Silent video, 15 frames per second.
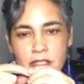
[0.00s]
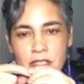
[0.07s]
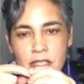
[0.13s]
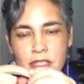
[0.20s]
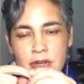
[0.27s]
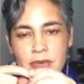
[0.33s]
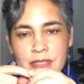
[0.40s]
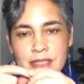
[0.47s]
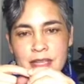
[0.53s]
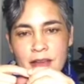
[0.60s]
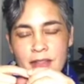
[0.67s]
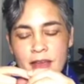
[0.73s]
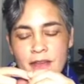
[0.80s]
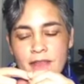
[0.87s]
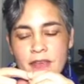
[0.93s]
Just notice
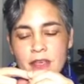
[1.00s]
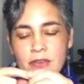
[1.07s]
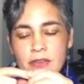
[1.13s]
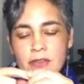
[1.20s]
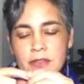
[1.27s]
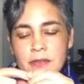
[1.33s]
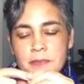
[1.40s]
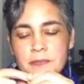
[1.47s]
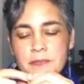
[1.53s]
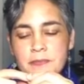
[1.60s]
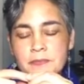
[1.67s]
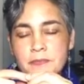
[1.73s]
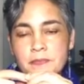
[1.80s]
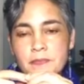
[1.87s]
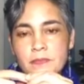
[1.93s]
how that feels.
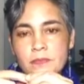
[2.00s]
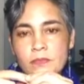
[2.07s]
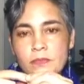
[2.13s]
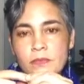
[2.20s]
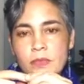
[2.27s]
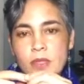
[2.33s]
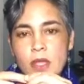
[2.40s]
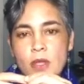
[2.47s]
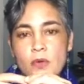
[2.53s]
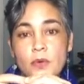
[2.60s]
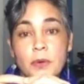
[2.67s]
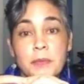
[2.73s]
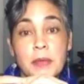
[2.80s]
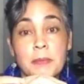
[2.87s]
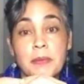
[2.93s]

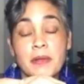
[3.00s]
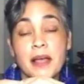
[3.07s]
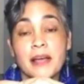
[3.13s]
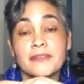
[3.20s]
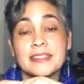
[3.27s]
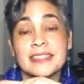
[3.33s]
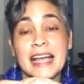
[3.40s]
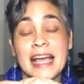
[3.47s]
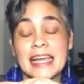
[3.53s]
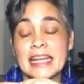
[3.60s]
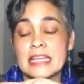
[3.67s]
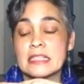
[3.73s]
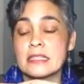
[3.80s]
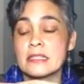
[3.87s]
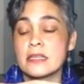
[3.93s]
When people have
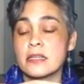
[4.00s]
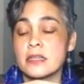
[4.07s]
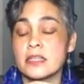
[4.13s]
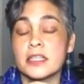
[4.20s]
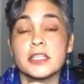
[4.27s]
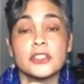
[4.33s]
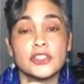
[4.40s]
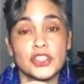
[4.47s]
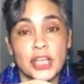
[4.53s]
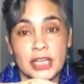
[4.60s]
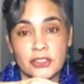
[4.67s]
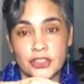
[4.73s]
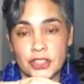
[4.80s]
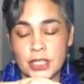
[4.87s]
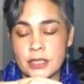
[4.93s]
sinus
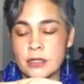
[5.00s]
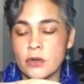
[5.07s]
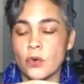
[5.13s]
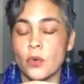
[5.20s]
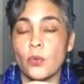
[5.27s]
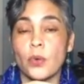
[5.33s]
congestion,